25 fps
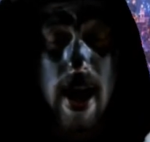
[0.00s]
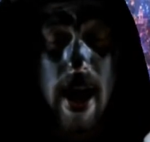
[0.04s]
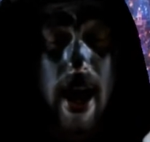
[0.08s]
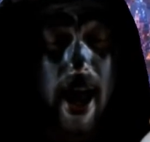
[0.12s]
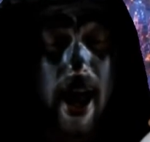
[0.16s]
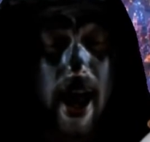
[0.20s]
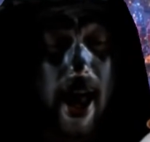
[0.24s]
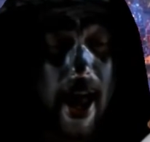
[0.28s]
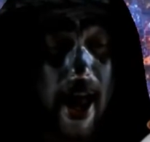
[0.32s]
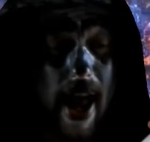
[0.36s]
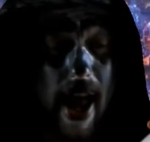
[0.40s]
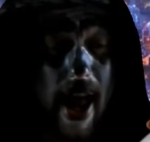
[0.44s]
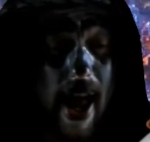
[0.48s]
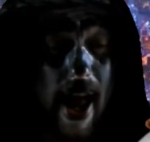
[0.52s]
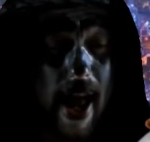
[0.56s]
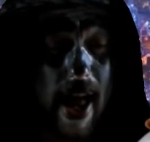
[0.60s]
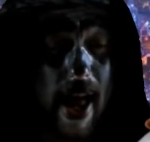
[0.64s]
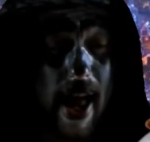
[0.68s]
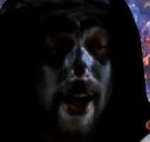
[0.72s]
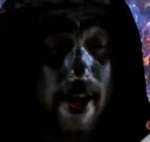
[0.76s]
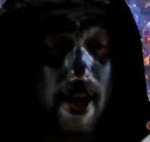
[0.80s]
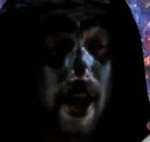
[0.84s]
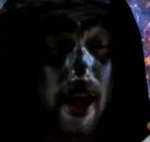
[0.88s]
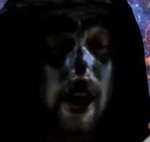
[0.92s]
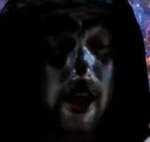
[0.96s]

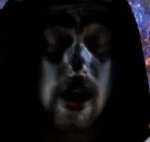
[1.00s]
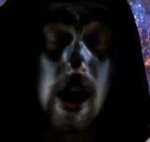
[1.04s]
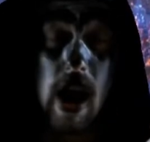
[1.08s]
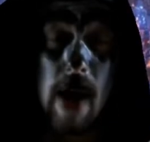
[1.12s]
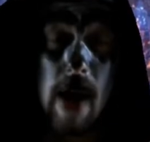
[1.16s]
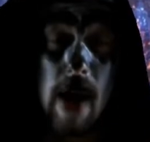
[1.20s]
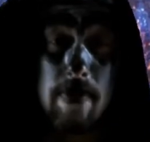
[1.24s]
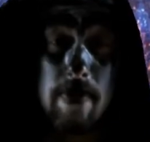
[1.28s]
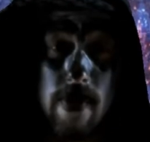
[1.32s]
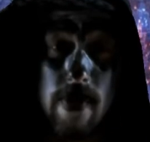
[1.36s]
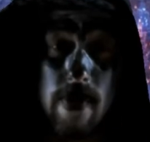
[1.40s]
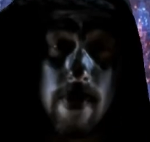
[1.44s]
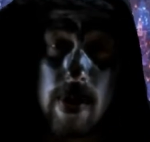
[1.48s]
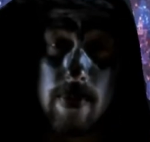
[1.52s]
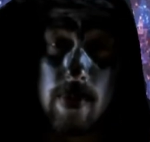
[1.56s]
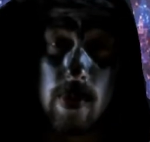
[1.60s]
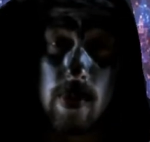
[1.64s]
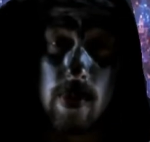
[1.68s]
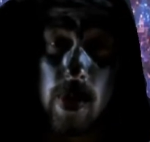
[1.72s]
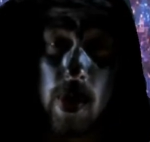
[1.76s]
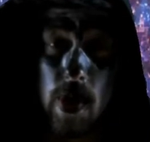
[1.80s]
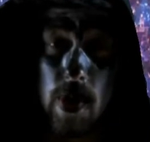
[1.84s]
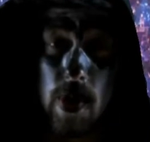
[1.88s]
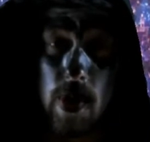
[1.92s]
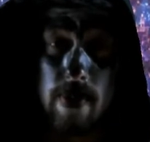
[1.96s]
And a couple of them are
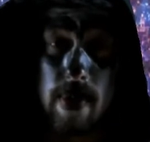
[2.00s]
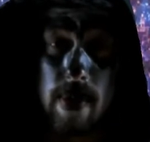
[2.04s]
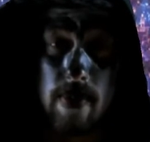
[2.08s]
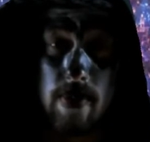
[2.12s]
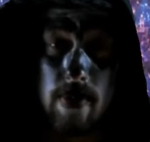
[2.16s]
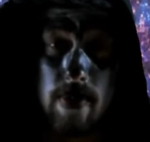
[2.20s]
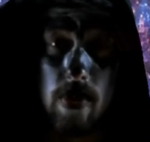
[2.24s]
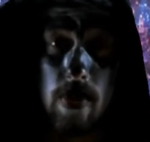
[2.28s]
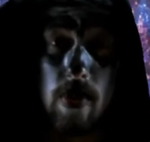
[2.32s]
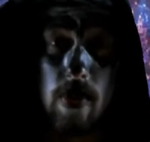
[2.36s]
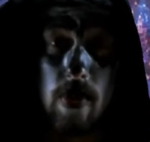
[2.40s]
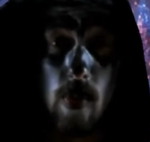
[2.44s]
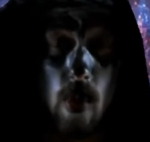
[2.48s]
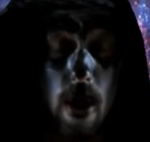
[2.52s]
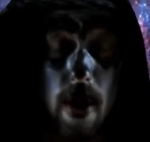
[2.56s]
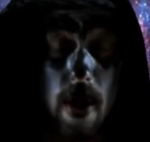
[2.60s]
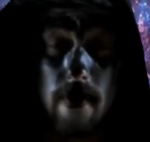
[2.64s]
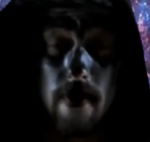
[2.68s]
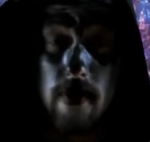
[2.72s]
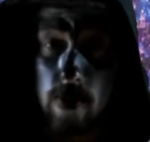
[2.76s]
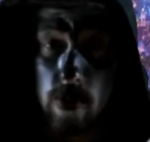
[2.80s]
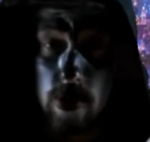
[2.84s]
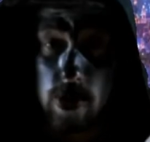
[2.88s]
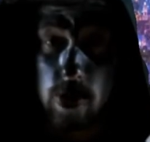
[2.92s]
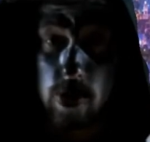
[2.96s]
really memorable. One of
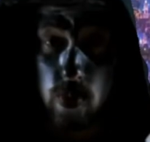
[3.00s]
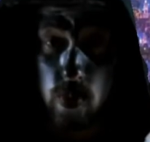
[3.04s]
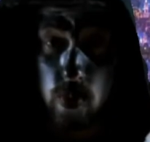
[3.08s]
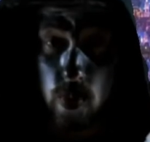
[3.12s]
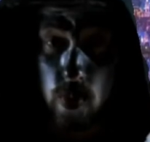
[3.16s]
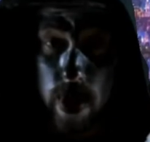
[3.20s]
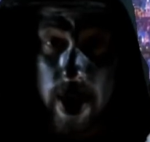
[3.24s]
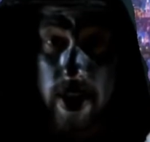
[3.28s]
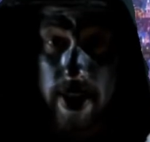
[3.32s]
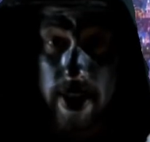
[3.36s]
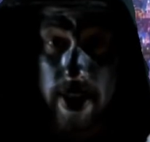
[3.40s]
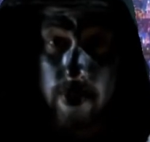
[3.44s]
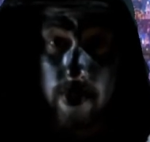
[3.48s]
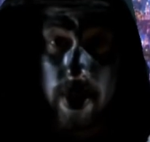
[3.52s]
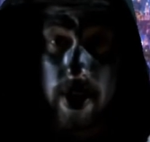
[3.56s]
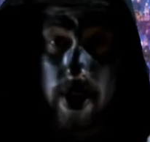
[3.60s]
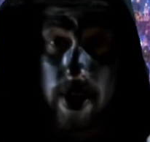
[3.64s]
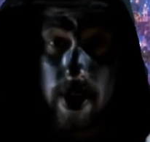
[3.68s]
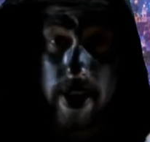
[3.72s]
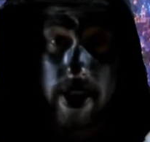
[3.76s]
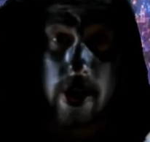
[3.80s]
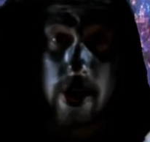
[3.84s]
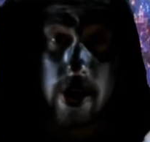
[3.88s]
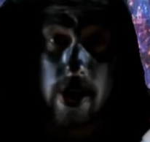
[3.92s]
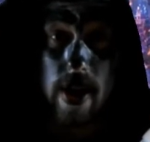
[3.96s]
them was really,
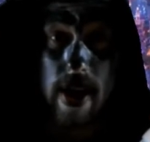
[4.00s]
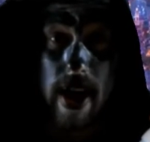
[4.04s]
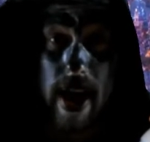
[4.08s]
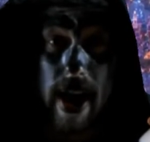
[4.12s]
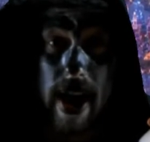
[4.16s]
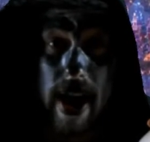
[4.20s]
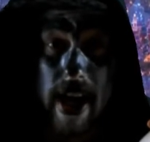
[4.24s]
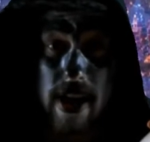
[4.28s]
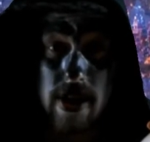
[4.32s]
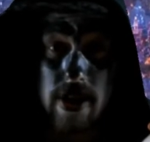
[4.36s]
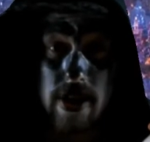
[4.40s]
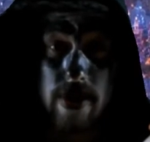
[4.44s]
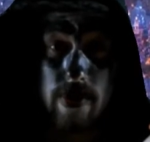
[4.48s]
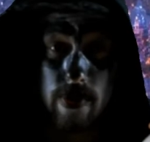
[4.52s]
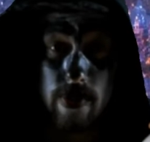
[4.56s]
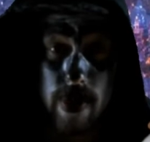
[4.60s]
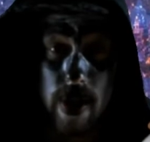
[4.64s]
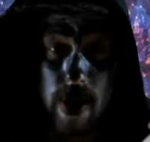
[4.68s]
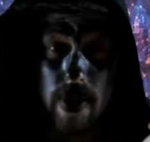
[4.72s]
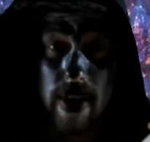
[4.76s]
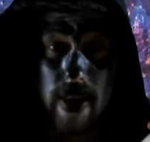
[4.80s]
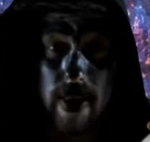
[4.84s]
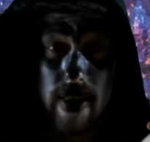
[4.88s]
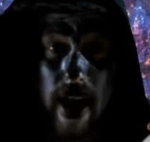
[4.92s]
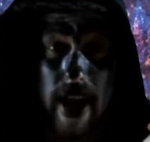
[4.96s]
really good. I actually
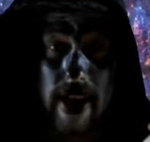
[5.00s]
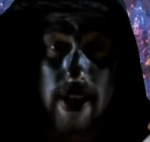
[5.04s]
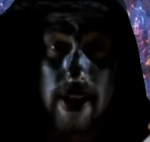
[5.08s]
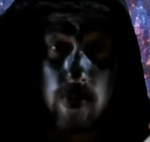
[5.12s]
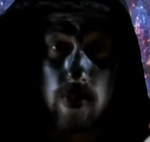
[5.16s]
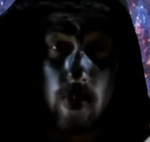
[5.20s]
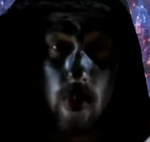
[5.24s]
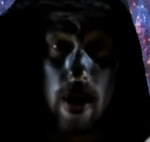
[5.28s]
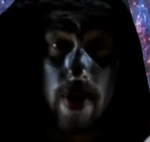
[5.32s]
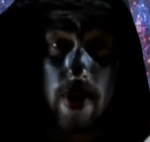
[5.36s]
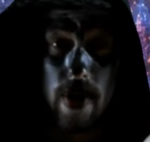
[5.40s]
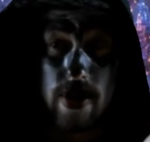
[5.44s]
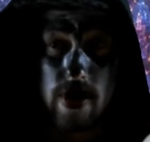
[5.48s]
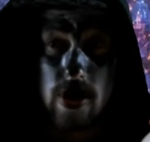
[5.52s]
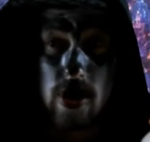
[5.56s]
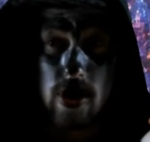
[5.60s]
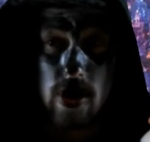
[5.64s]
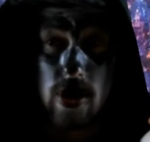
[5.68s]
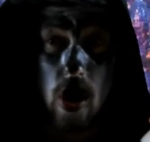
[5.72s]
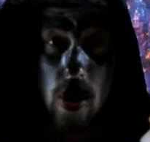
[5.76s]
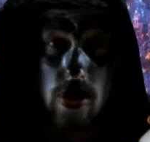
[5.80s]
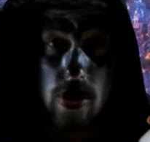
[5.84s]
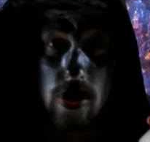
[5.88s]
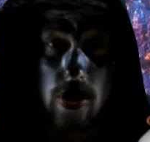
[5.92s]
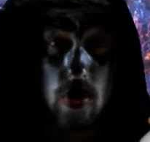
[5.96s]
really liked one of the
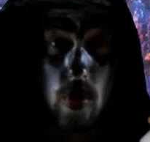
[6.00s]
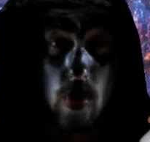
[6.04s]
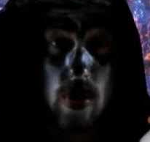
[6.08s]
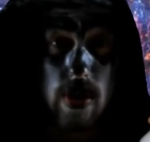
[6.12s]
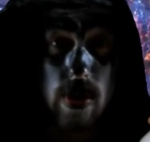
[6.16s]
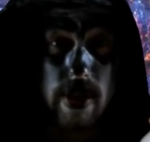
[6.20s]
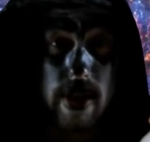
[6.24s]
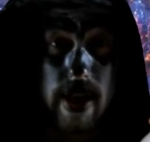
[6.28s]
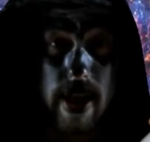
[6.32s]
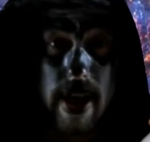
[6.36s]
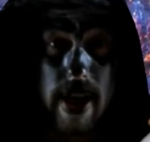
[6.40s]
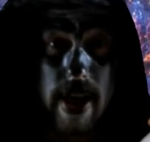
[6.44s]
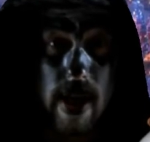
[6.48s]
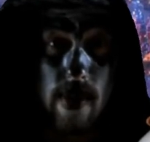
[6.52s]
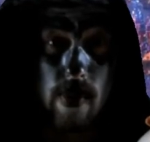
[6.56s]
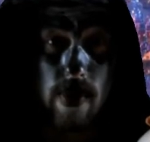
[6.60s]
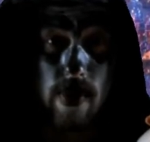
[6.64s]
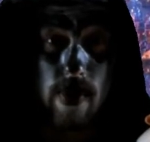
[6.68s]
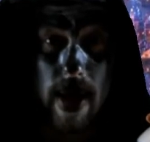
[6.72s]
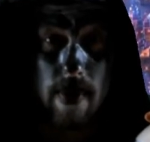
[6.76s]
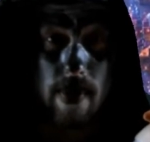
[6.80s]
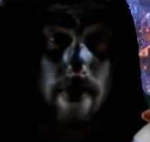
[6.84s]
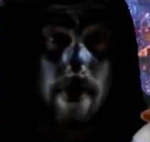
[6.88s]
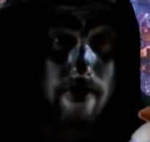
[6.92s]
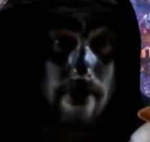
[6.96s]
songs towards the end where
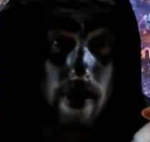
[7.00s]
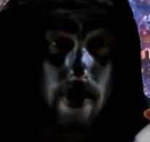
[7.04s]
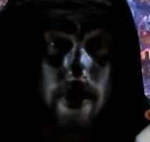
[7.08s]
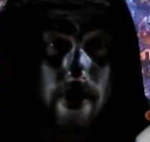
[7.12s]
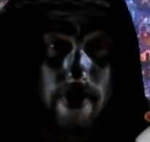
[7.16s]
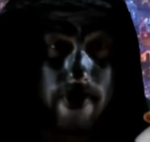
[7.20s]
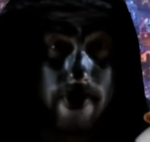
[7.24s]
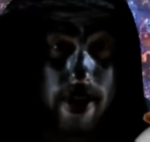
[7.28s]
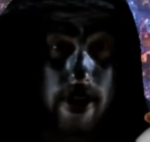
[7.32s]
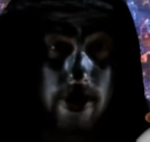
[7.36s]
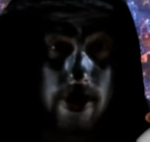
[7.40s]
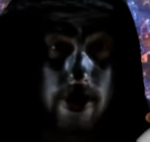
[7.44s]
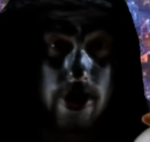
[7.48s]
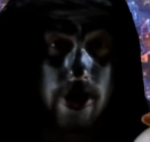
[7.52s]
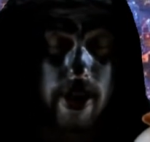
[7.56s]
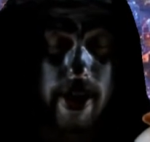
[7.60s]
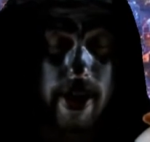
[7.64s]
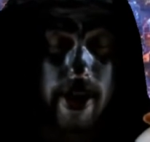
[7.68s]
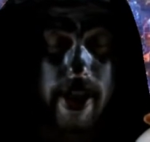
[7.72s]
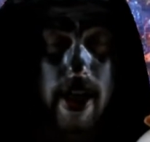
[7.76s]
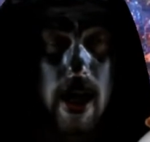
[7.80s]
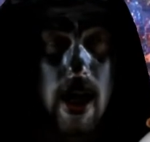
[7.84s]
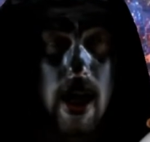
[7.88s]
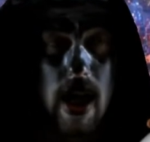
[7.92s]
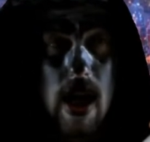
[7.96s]
they were building their tree.